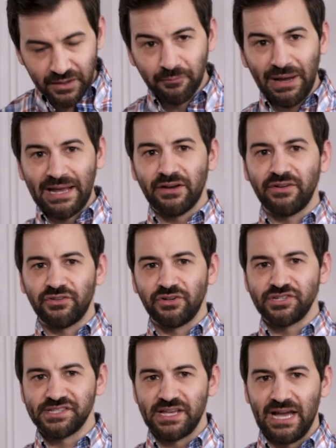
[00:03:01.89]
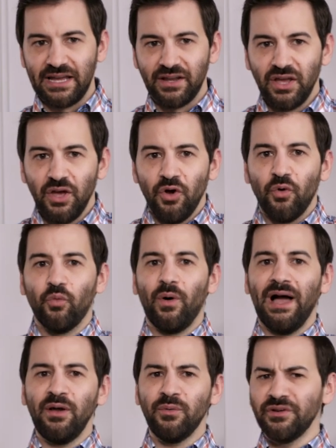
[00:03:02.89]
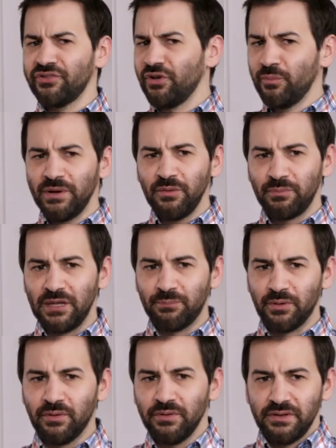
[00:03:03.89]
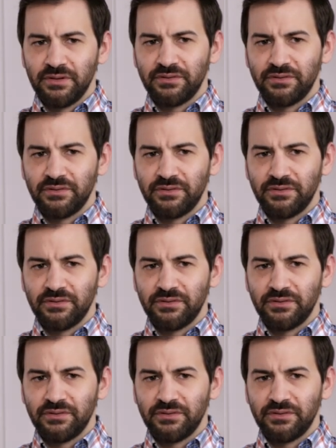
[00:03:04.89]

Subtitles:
binary search aside, why were so many people